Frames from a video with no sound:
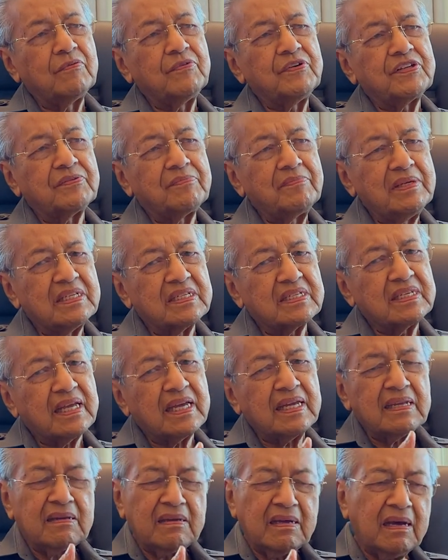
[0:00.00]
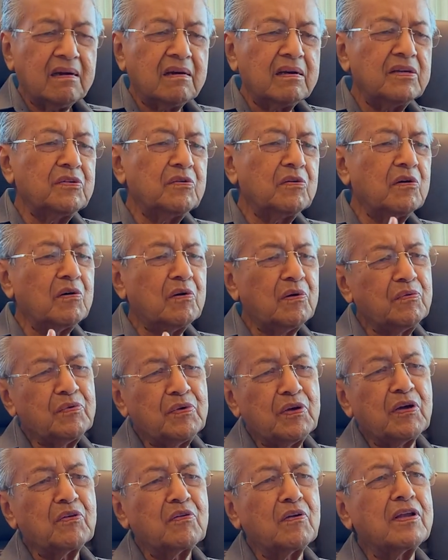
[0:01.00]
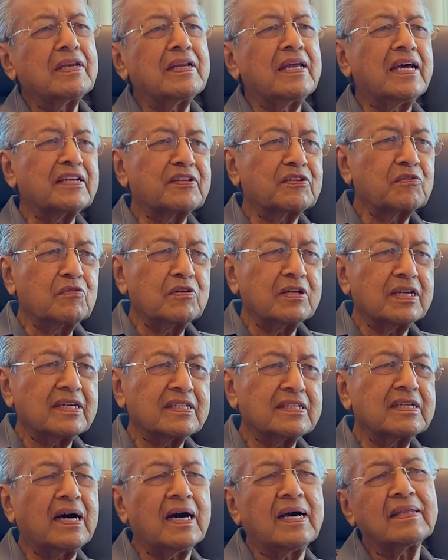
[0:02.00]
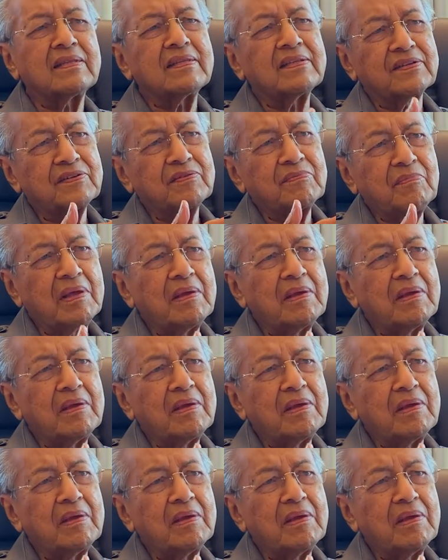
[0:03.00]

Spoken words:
which means that you are not as good as the others.